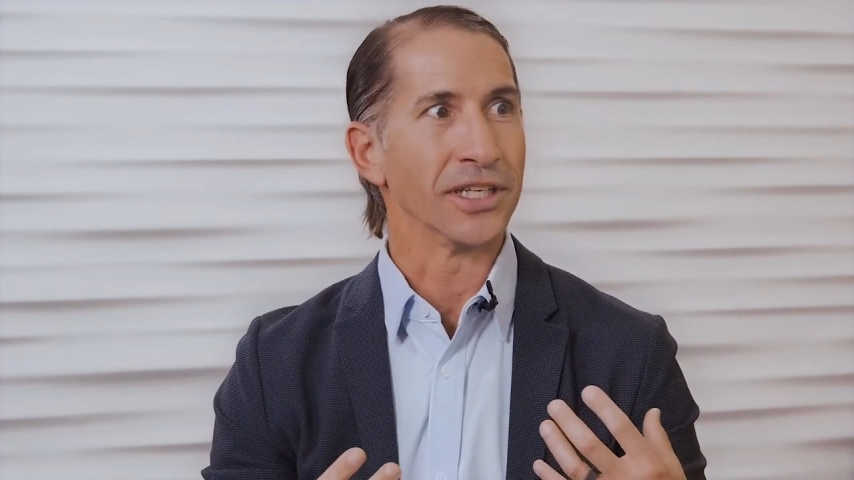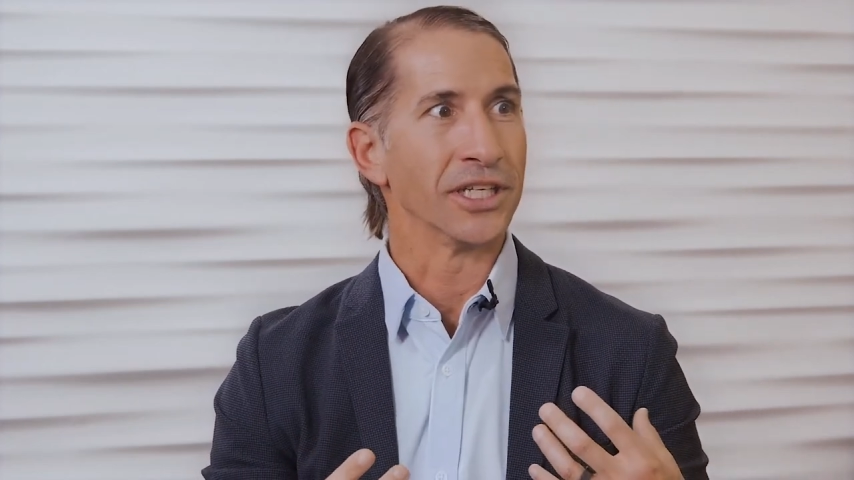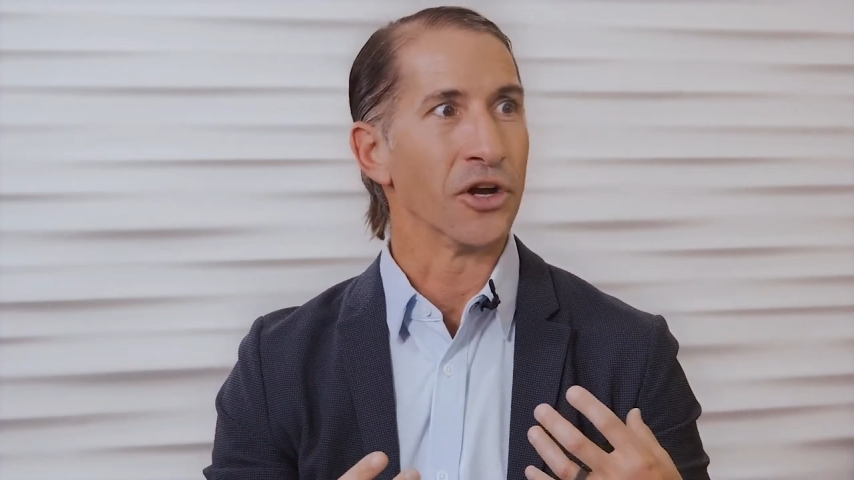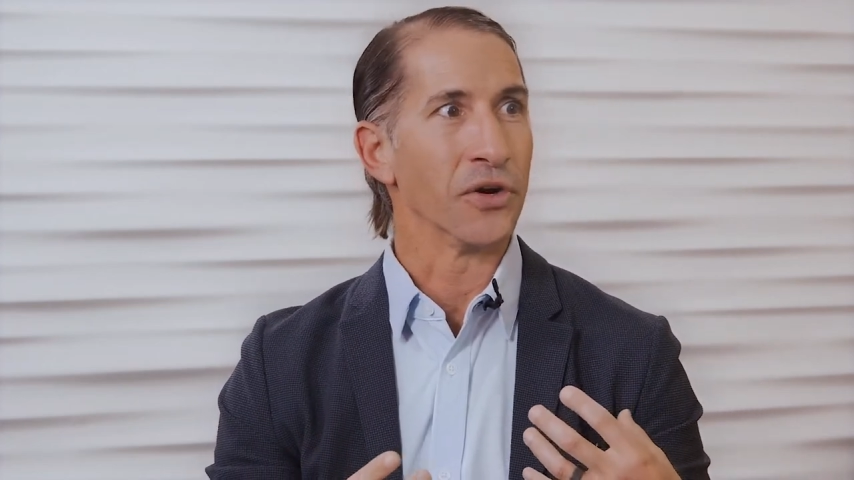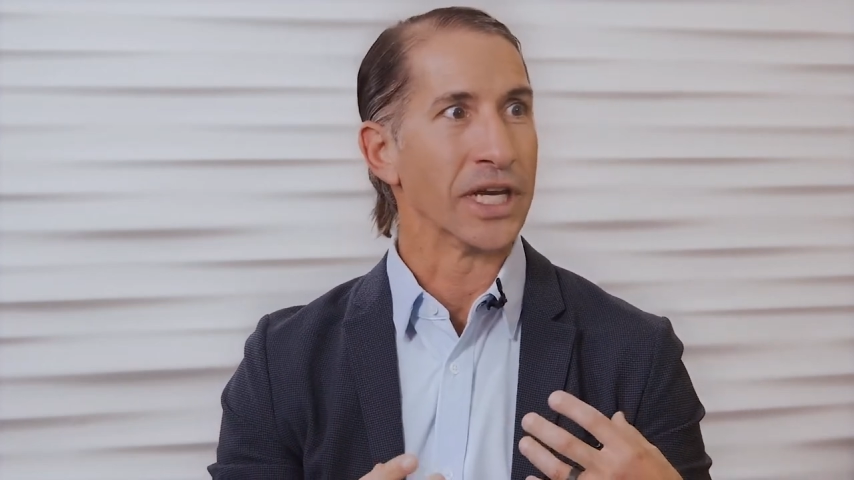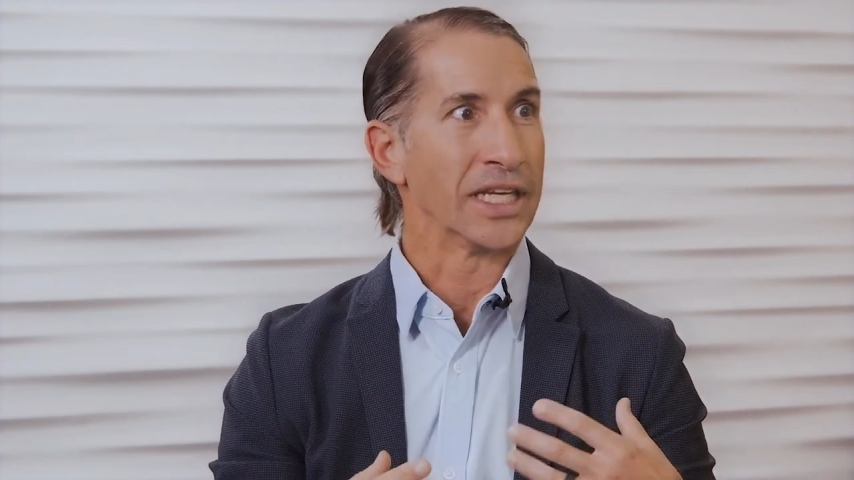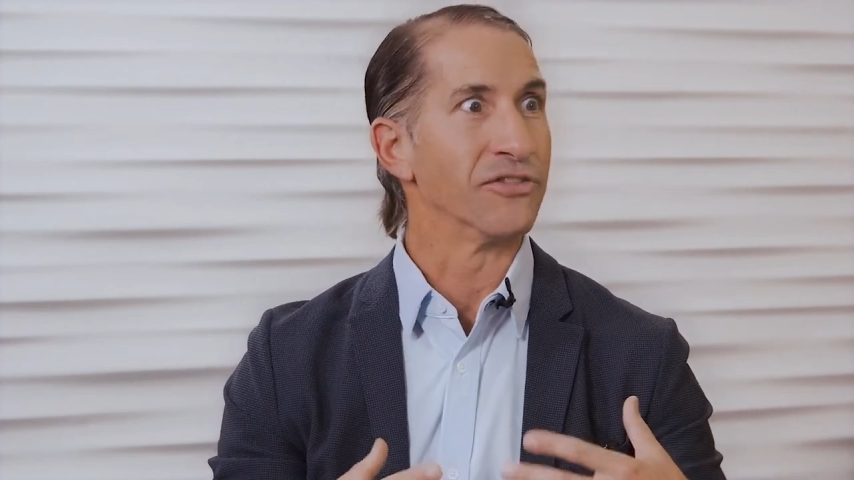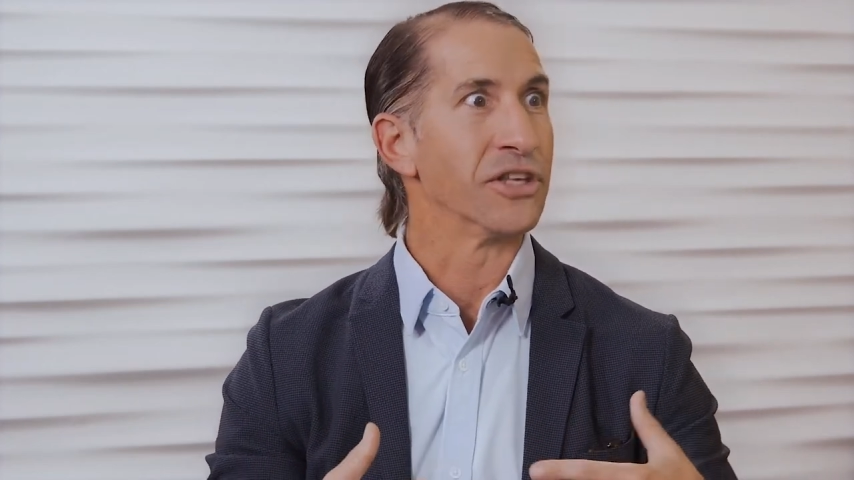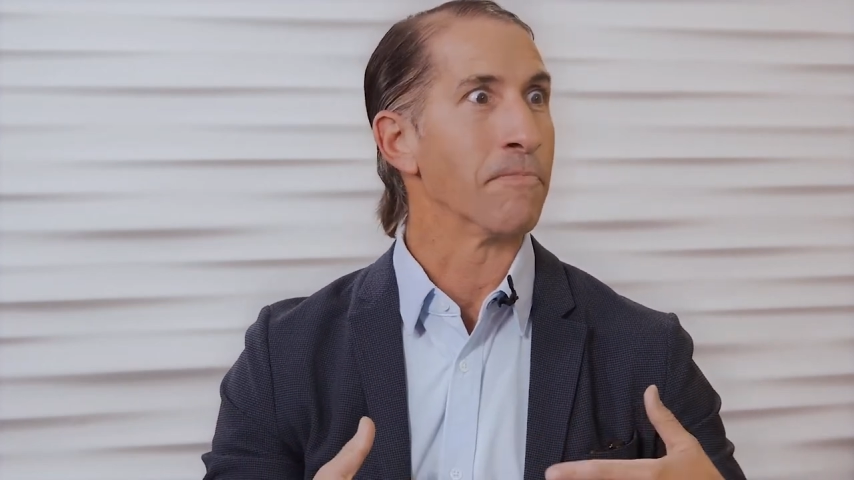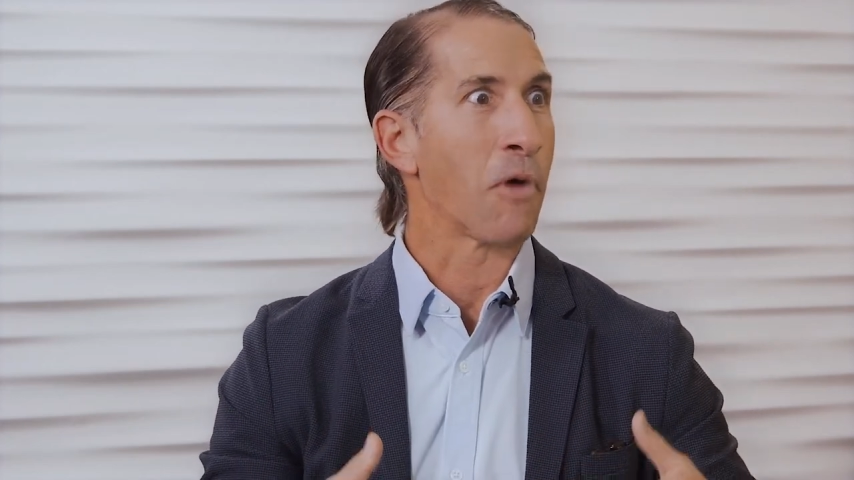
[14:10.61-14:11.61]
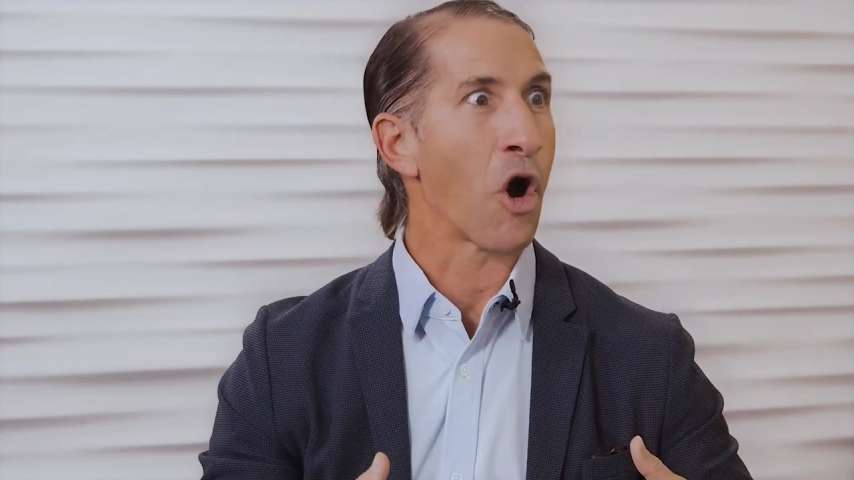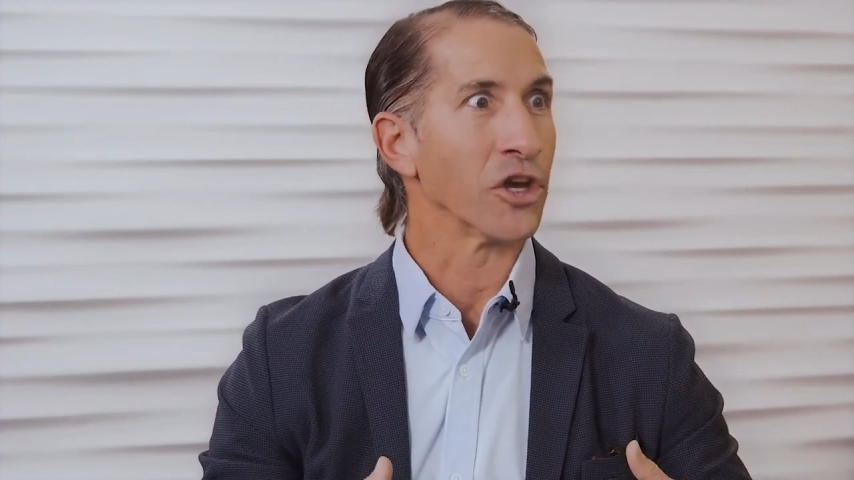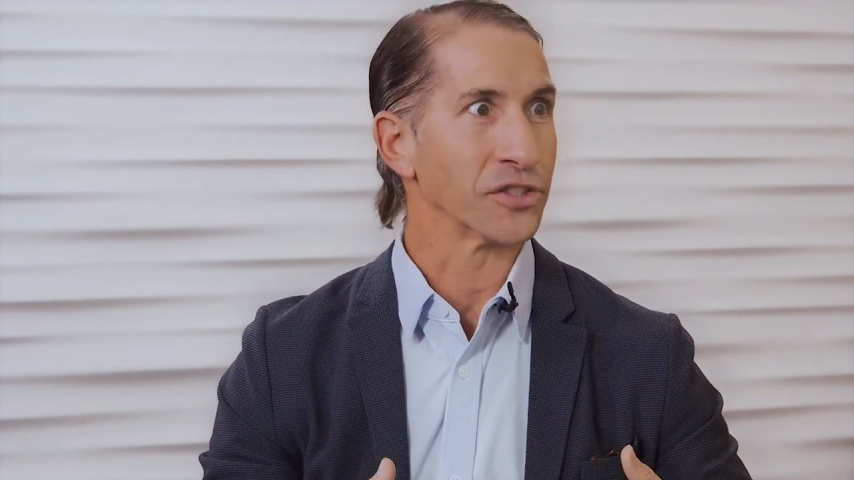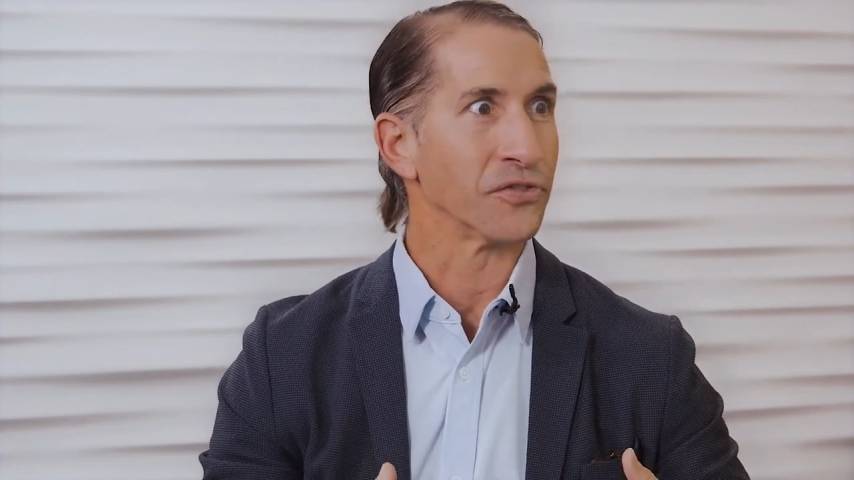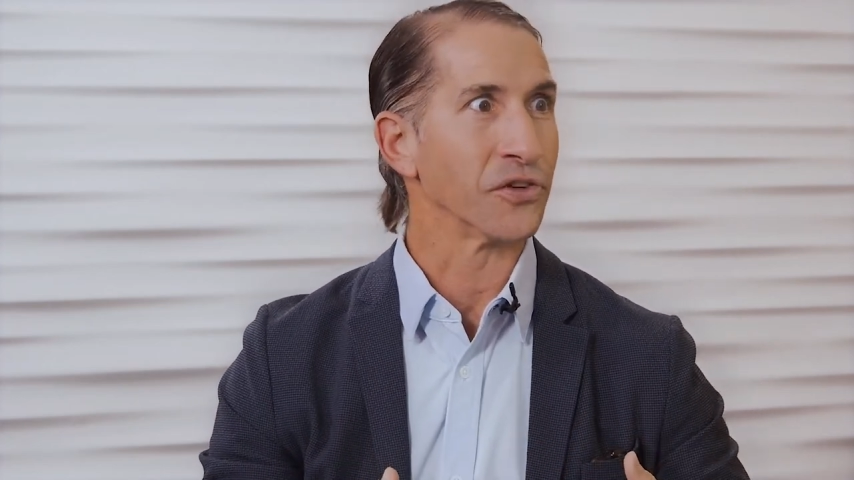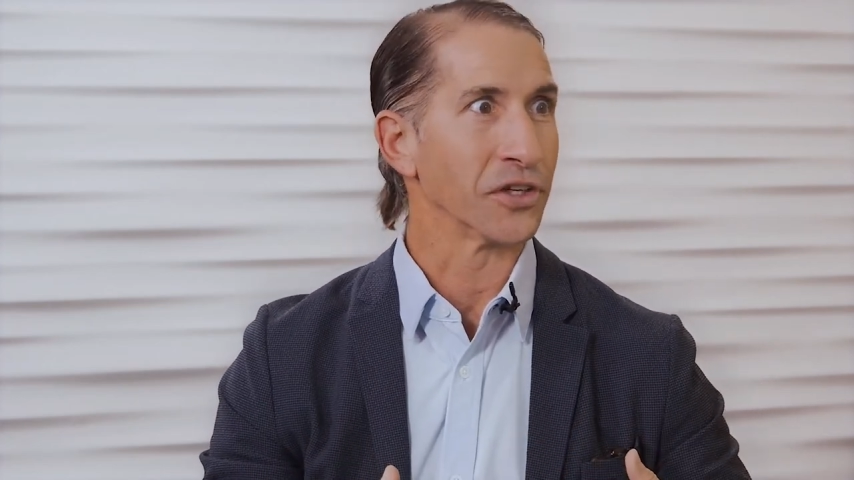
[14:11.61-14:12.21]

you know, it gives them pause for